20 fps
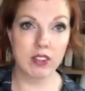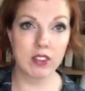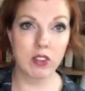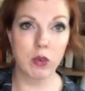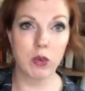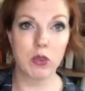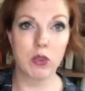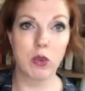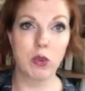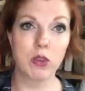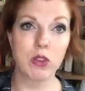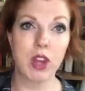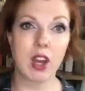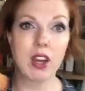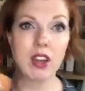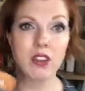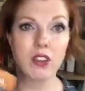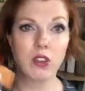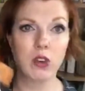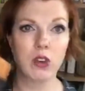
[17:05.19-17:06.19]
or those kind
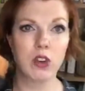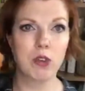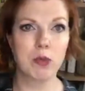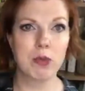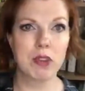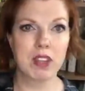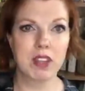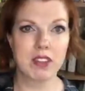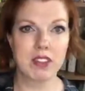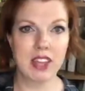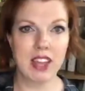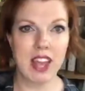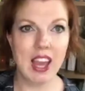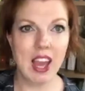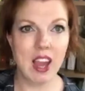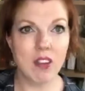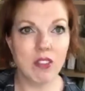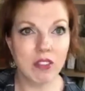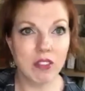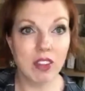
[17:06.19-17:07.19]
of stores because they
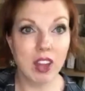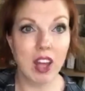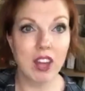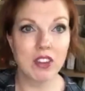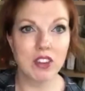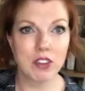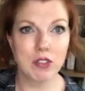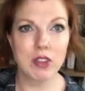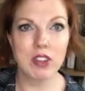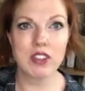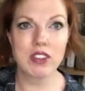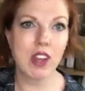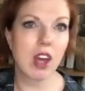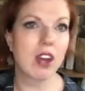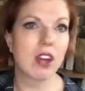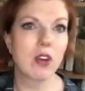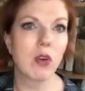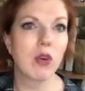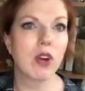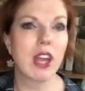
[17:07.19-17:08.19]
have lots of
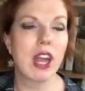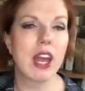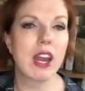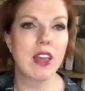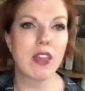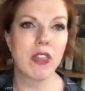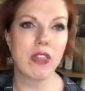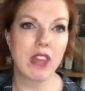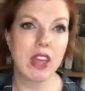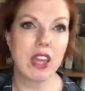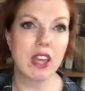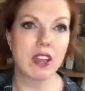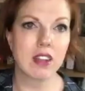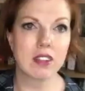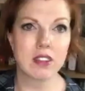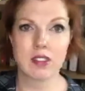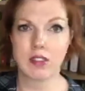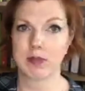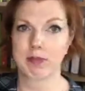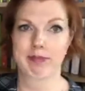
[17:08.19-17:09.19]
exotic organic
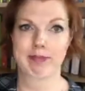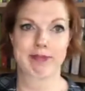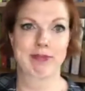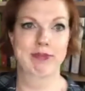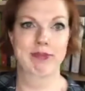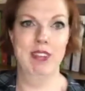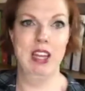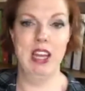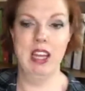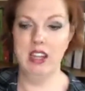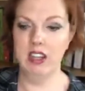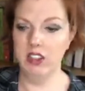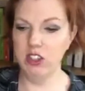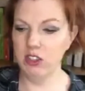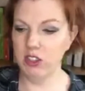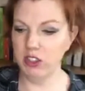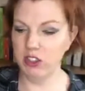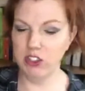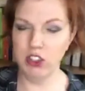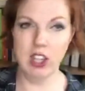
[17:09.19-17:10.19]
things. And you
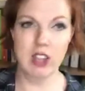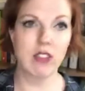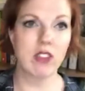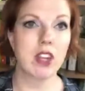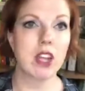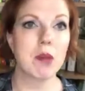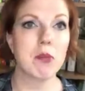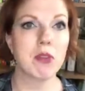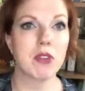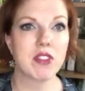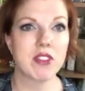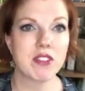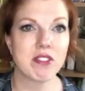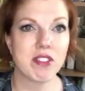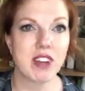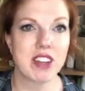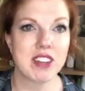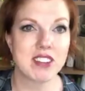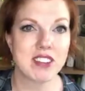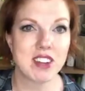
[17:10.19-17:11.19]
can check the labels and
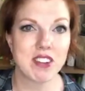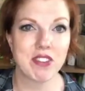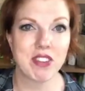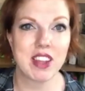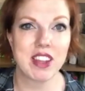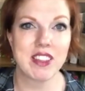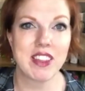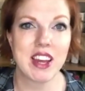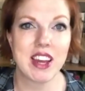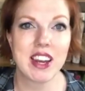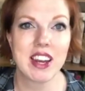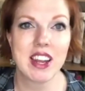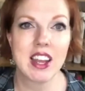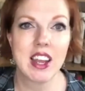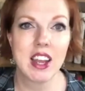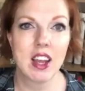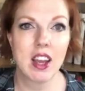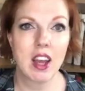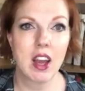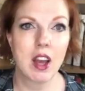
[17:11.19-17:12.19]
find stuff like that.
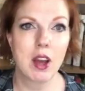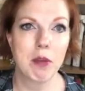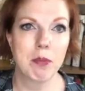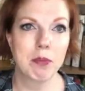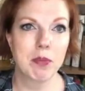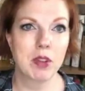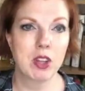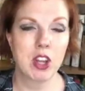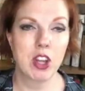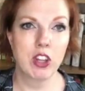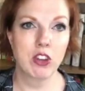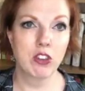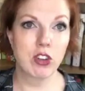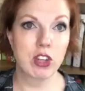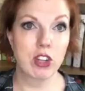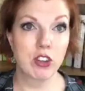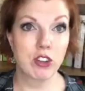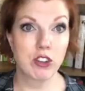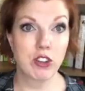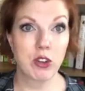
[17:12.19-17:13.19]

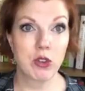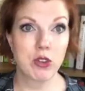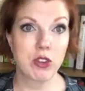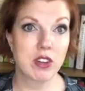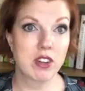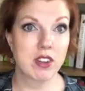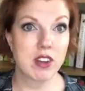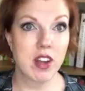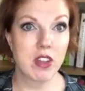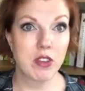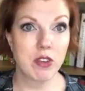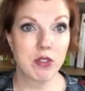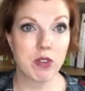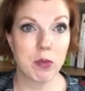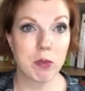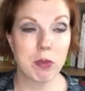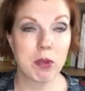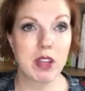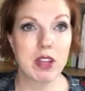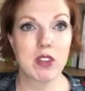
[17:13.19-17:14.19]
Trader Joe's is another
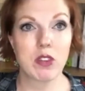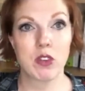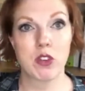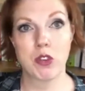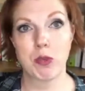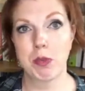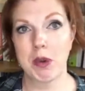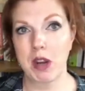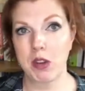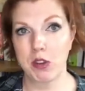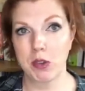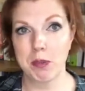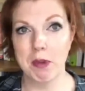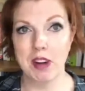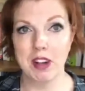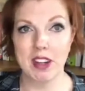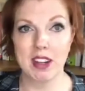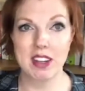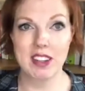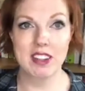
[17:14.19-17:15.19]
fun place, or Sprouts
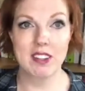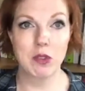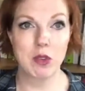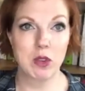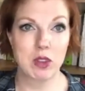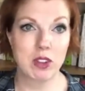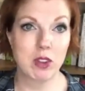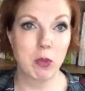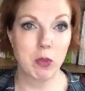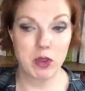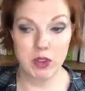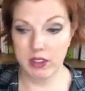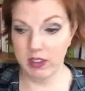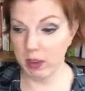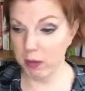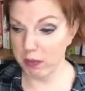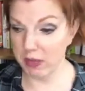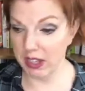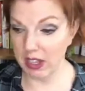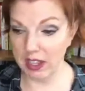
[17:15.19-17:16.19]
Market, somewhere
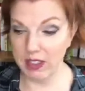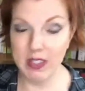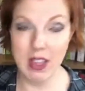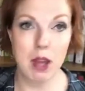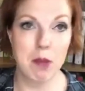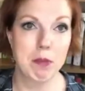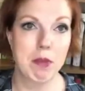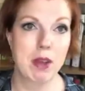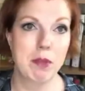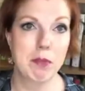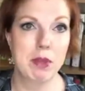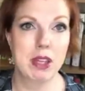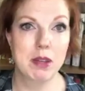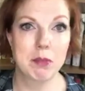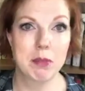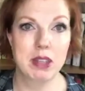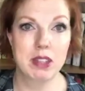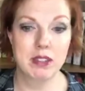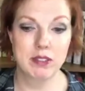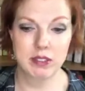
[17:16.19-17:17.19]
something like that might be.
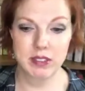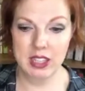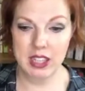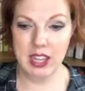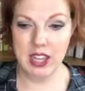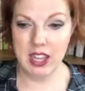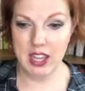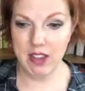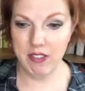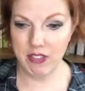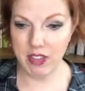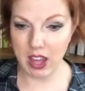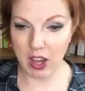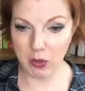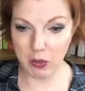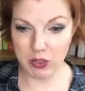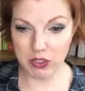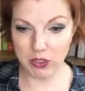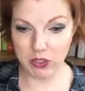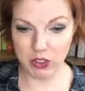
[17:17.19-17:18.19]
But if that
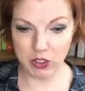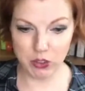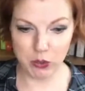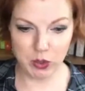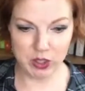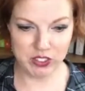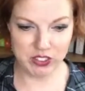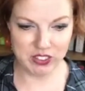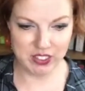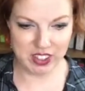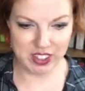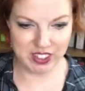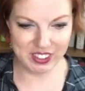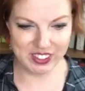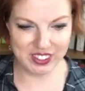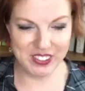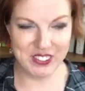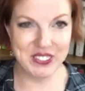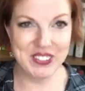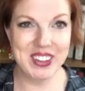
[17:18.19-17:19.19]
was your question, there you
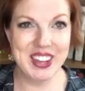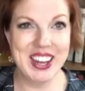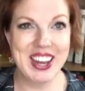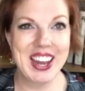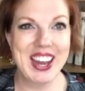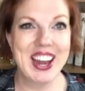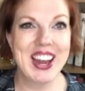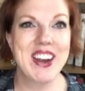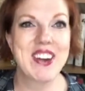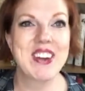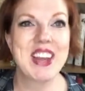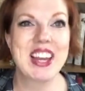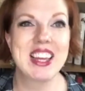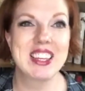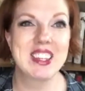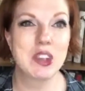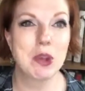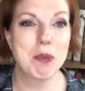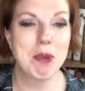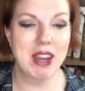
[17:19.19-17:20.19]
go. Okay,
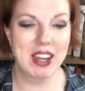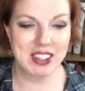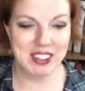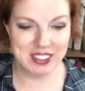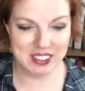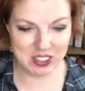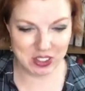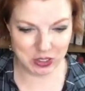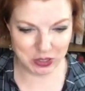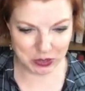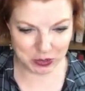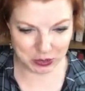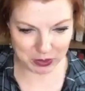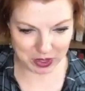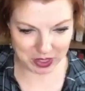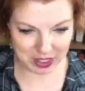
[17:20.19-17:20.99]
so back to